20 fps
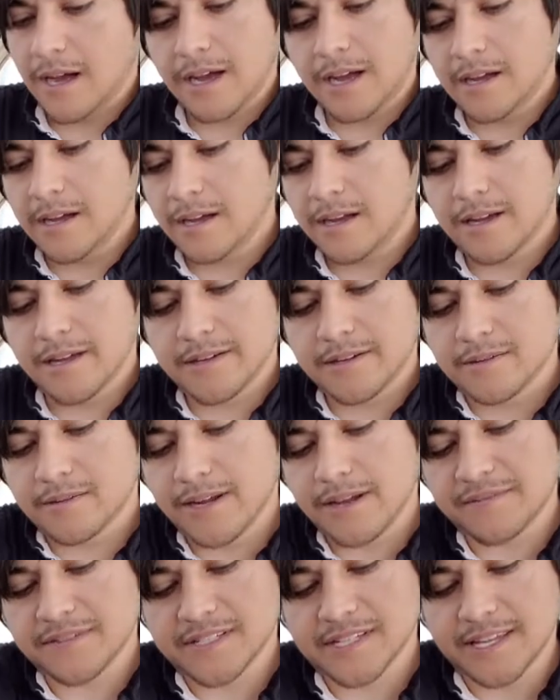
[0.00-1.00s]
I don't
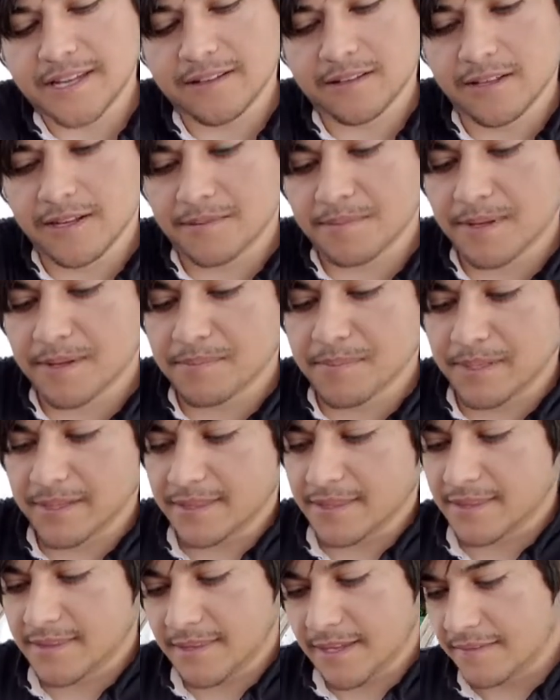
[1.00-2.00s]
have a scale on me, but
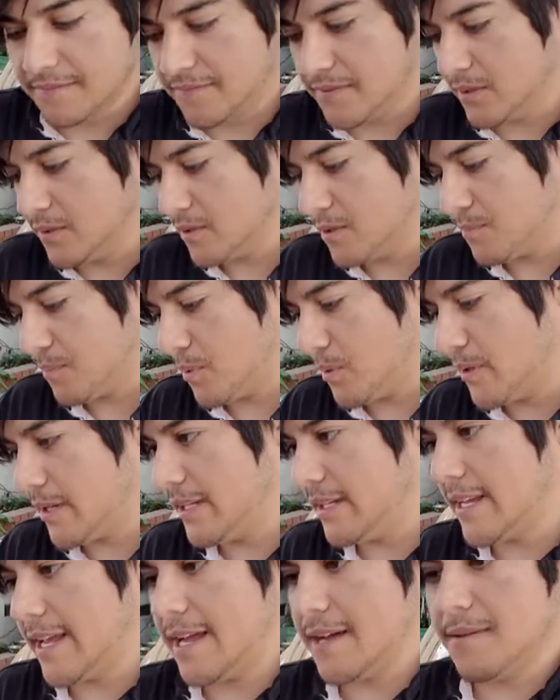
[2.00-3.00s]
that feels pretty
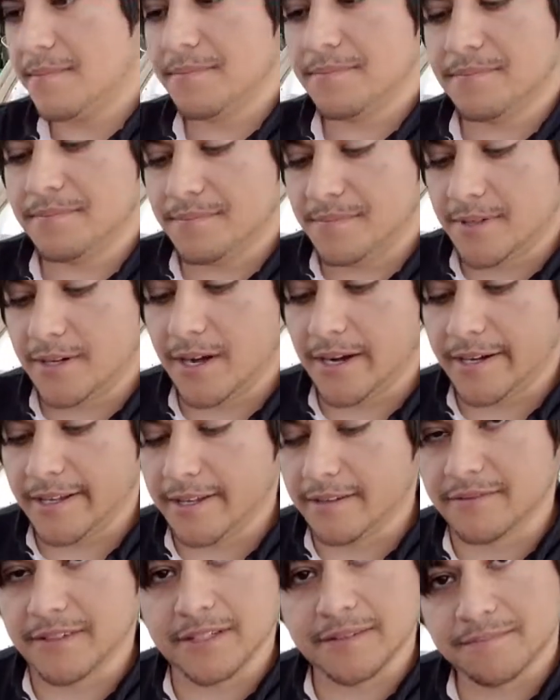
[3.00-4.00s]
damn not
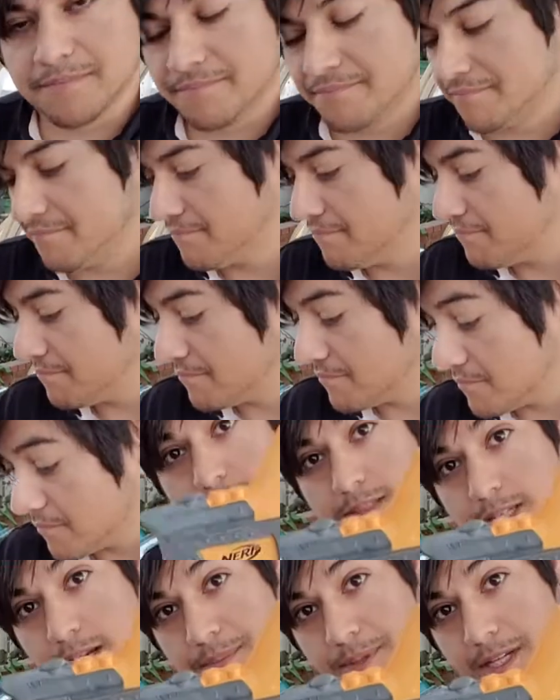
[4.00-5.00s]
heavy.
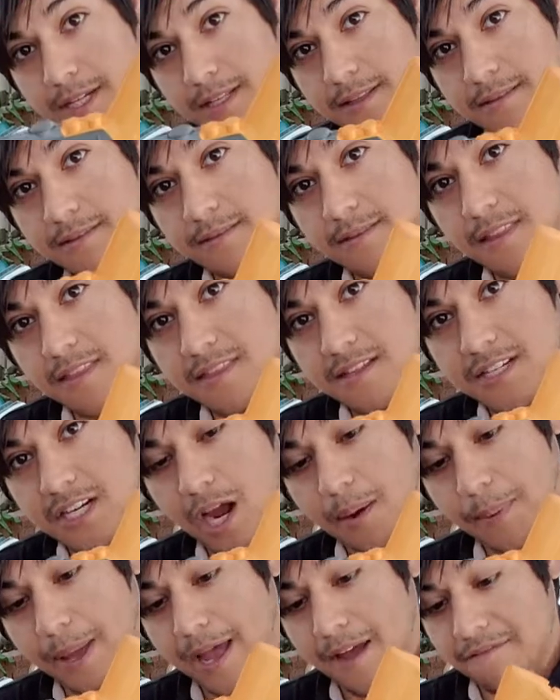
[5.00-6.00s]
Time to cut the
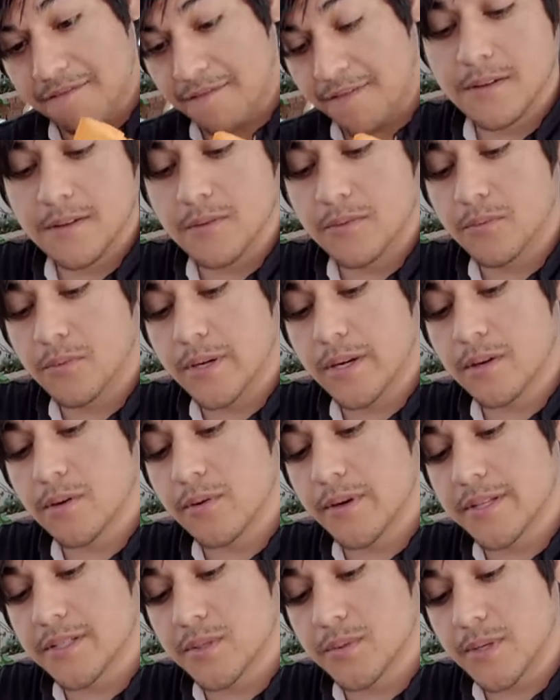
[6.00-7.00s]
top half. We are
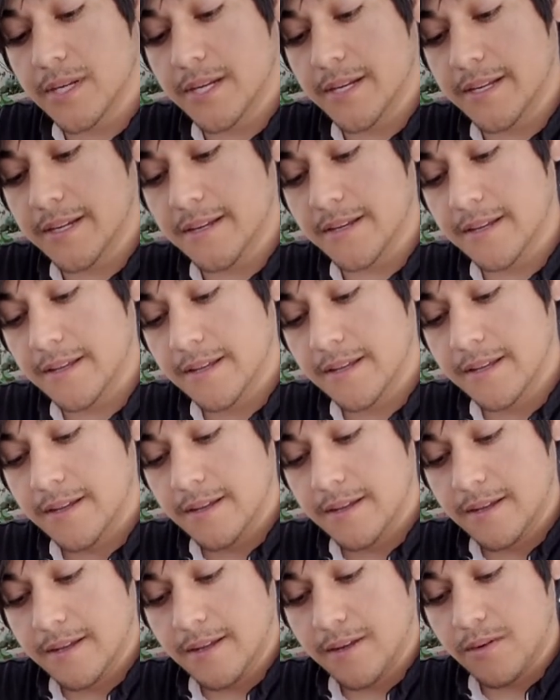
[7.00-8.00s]
going to cut
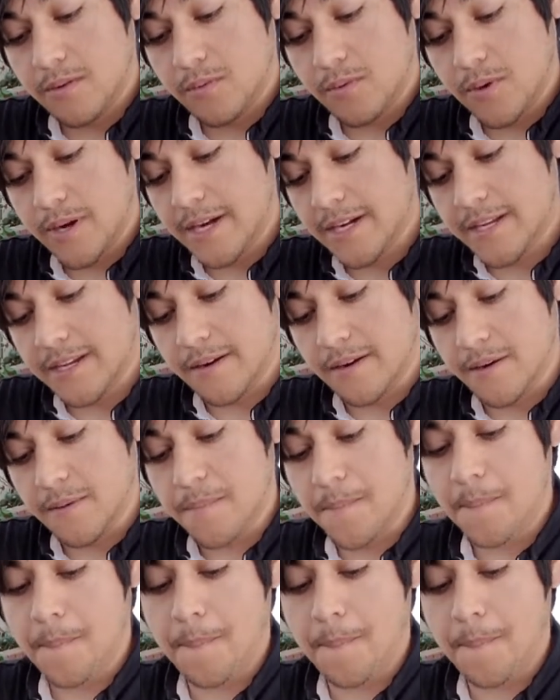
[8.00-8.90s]
right here.